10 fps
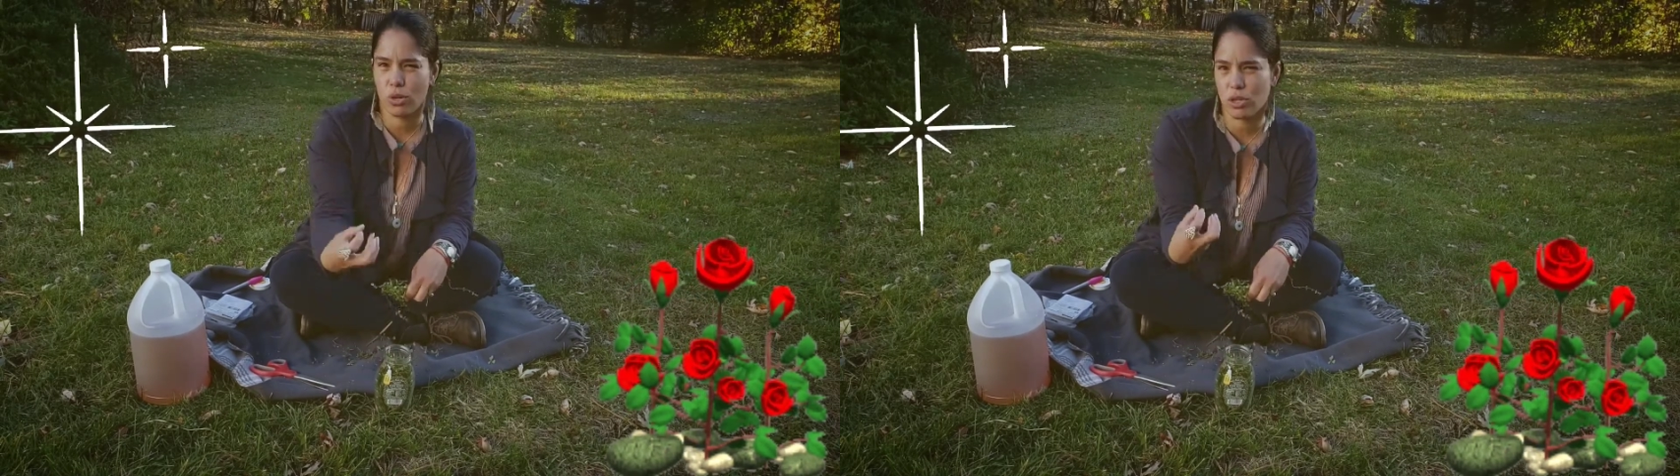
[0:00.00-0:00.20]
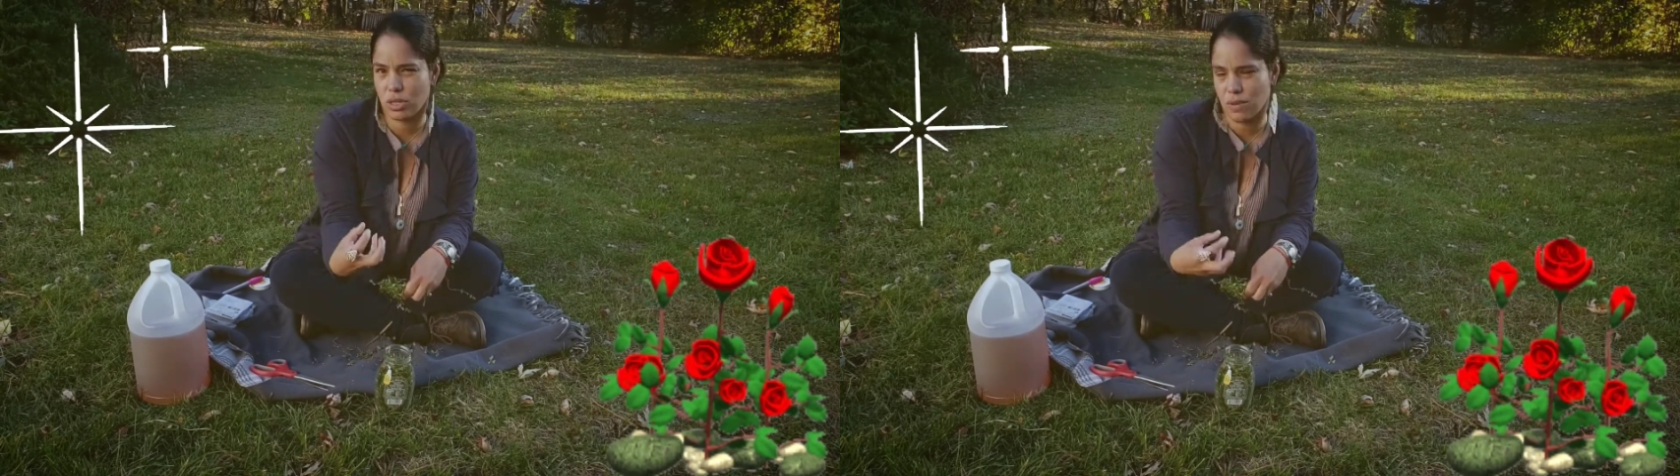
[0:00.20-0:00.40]

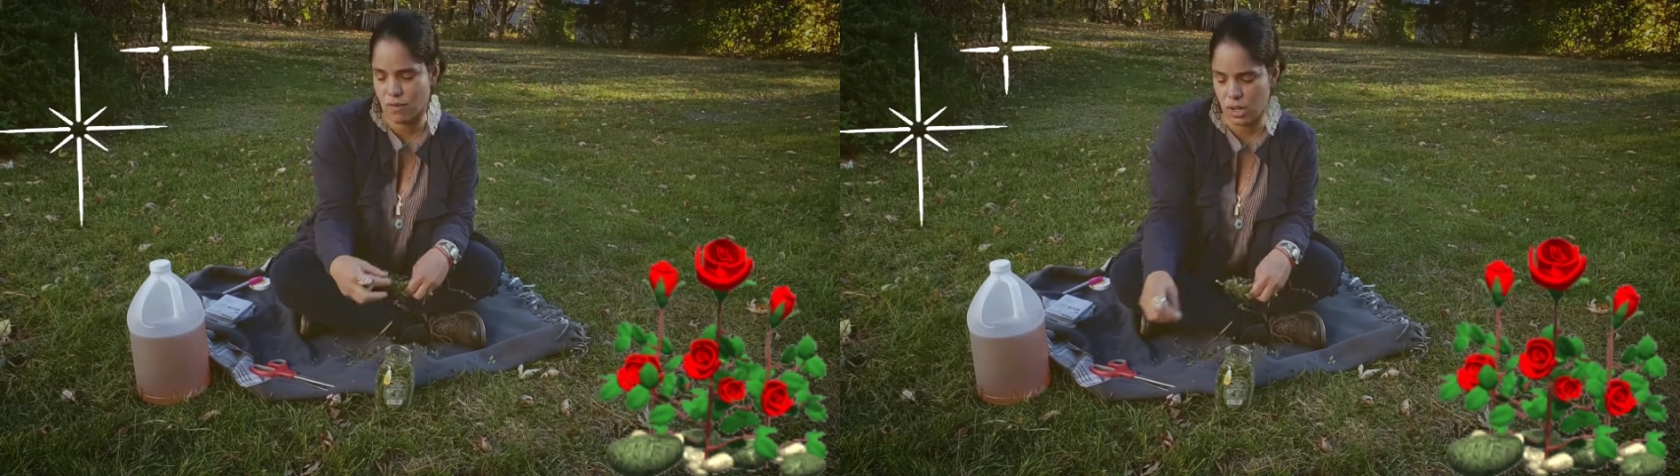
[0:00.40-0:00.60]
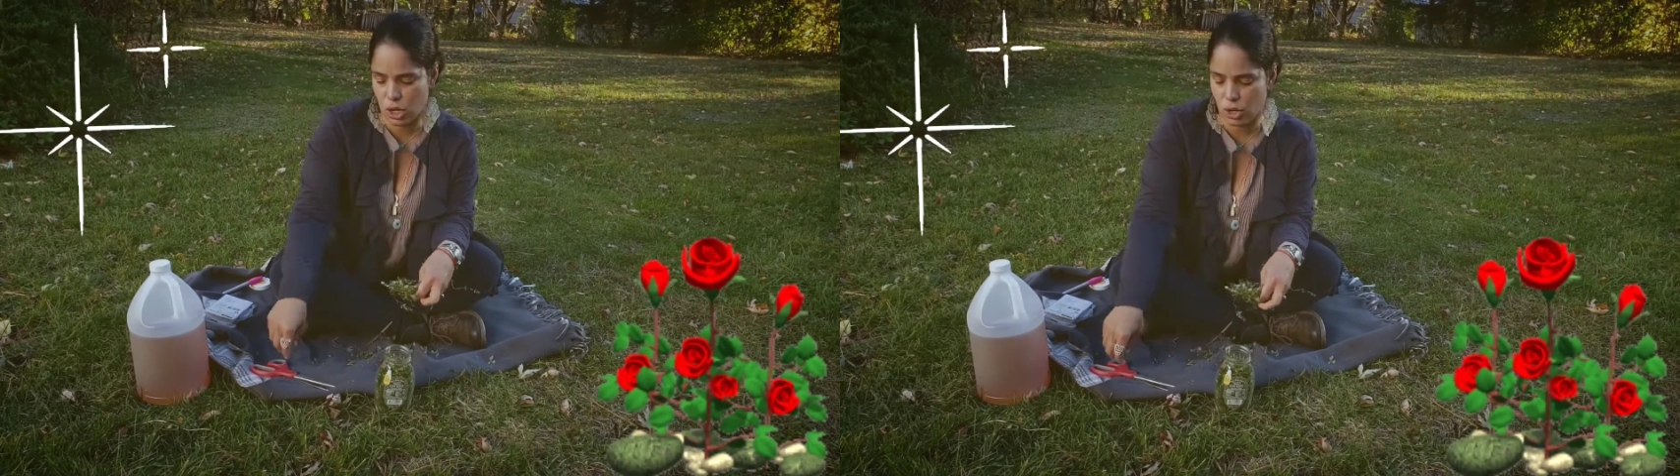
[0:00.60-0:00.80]
which is the
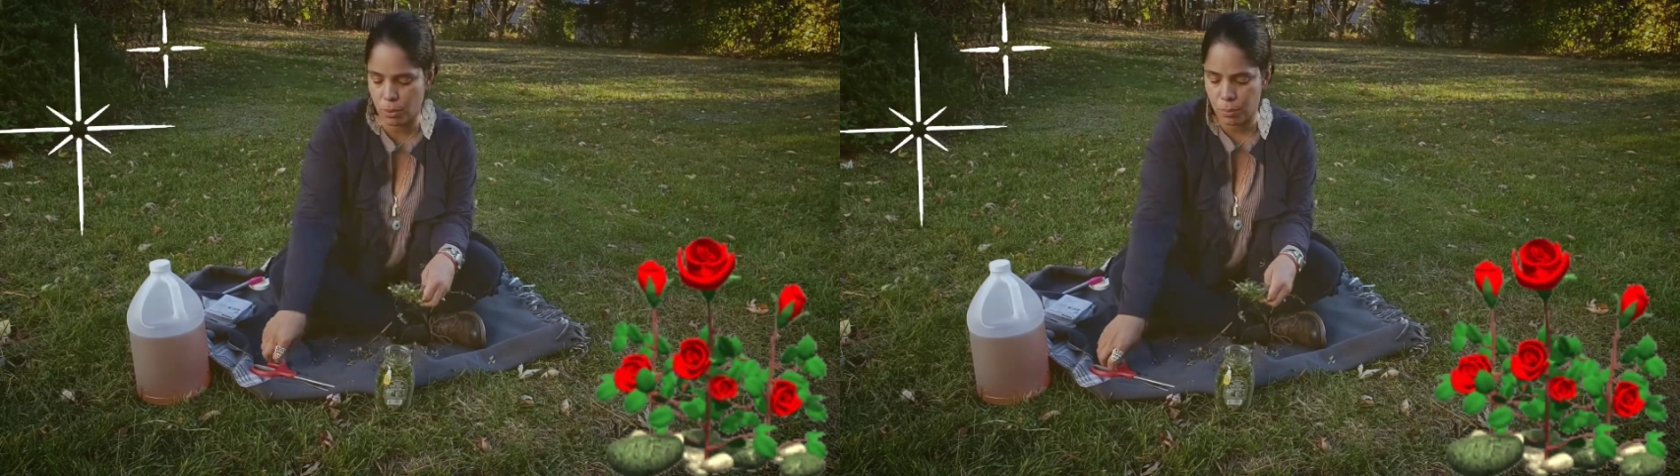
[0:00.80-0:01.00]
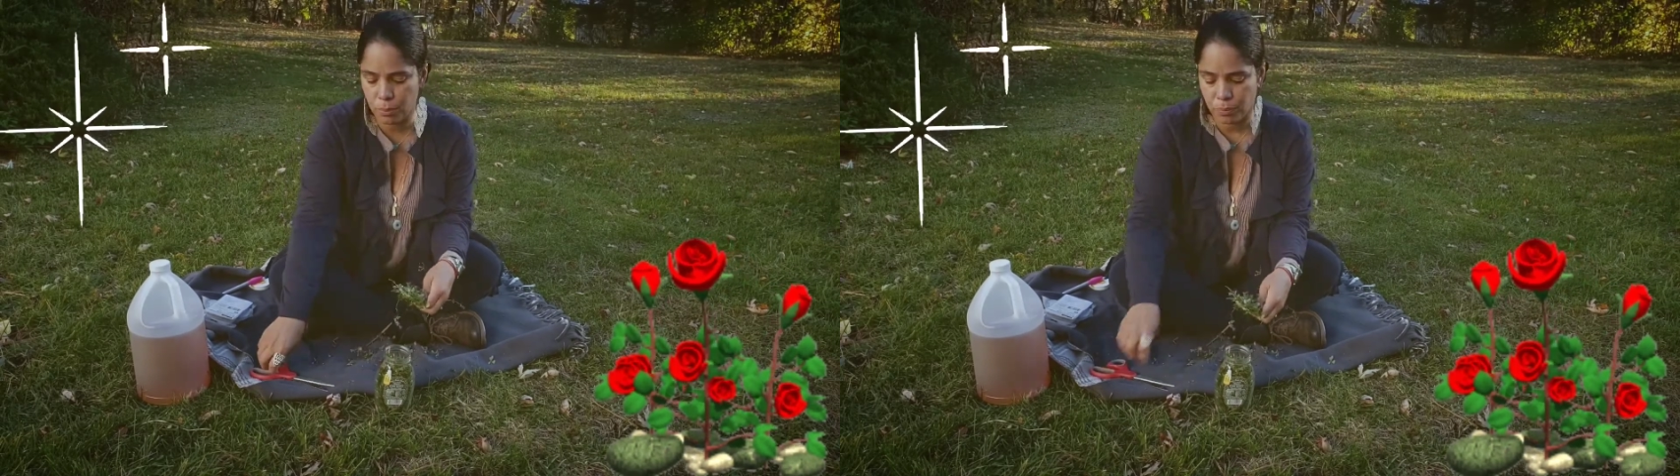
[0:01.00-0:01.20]
vinegar.
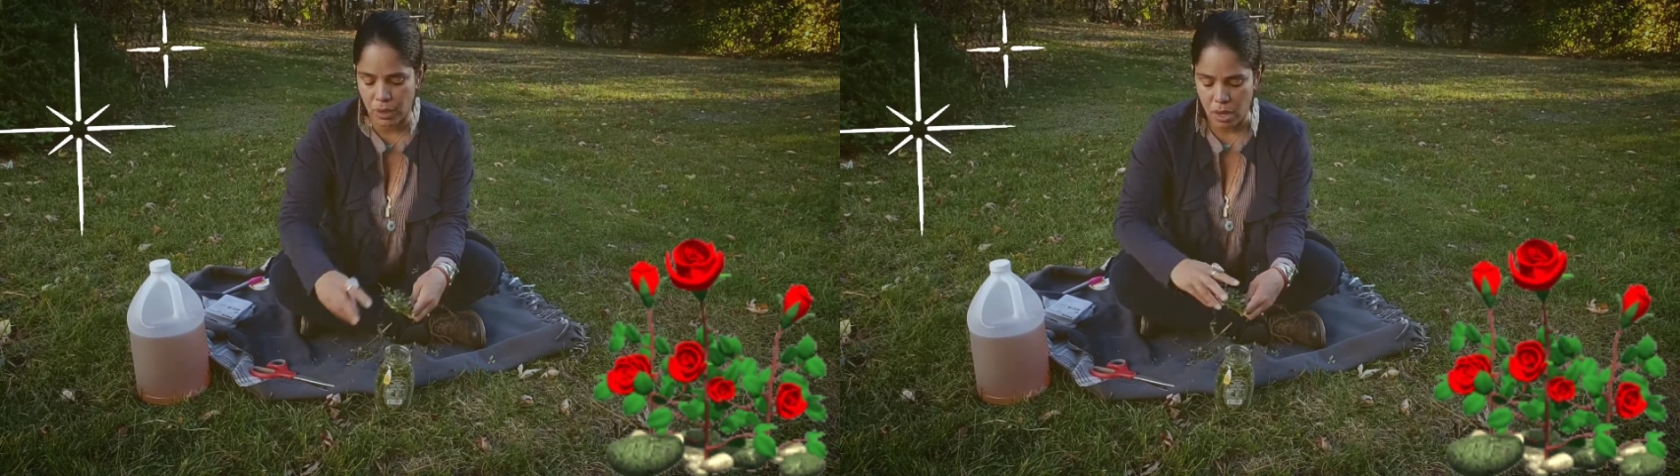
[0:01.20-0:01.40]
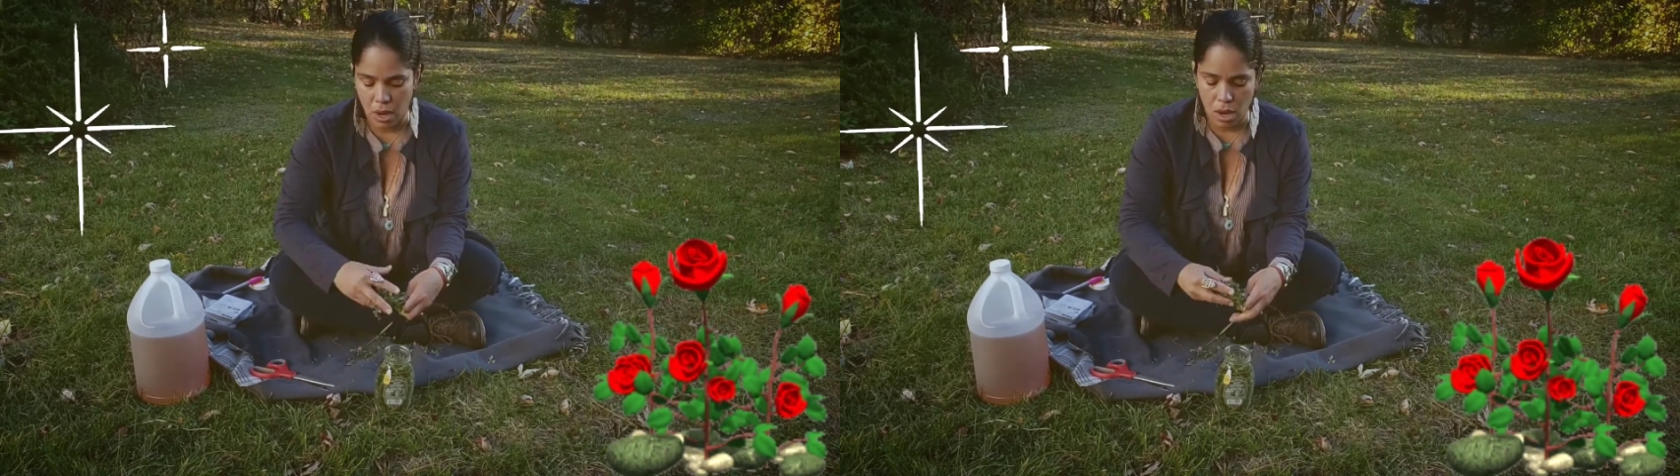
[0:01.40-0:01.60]

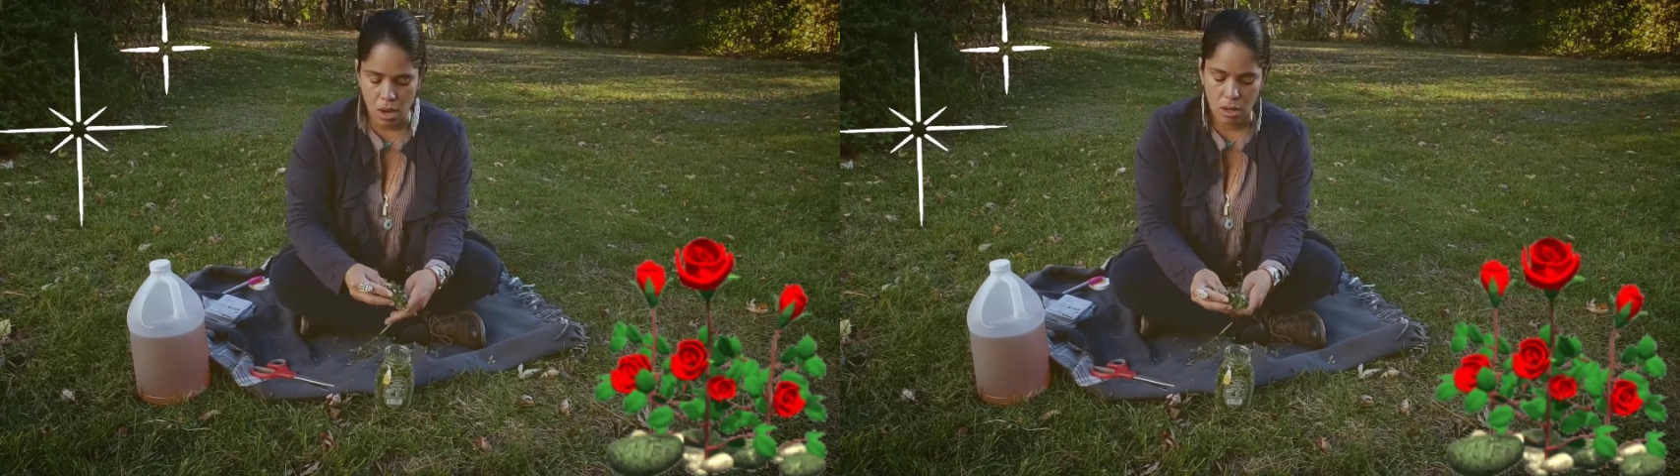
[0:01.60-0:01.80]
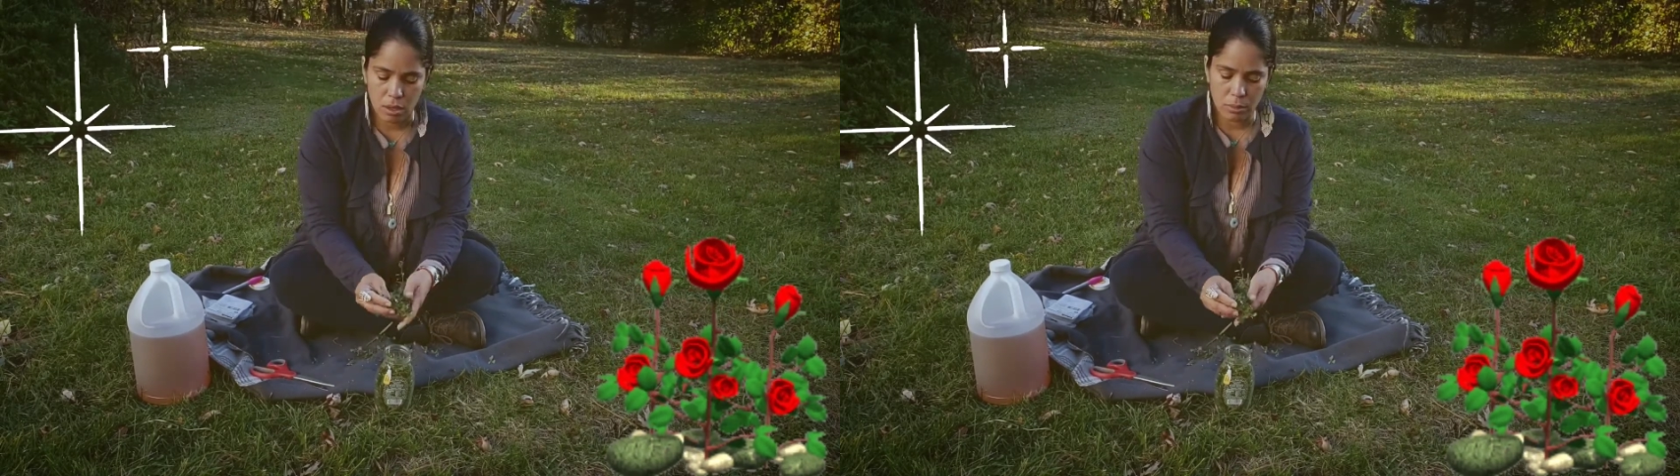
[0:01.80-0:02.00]

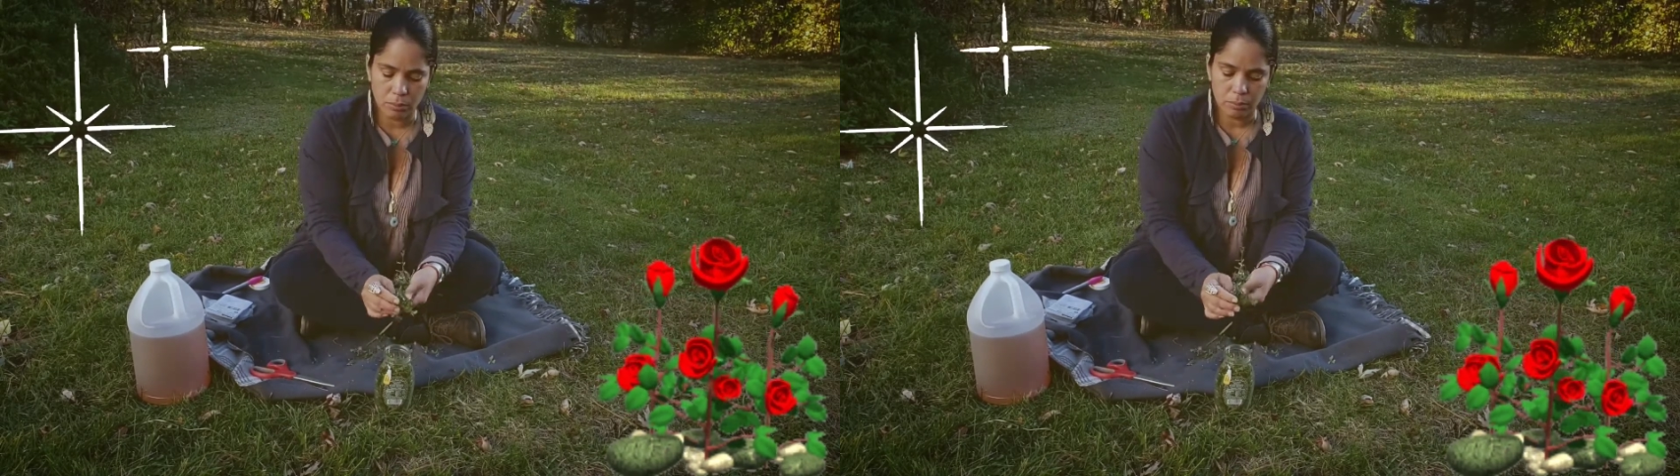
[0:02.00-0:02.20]
I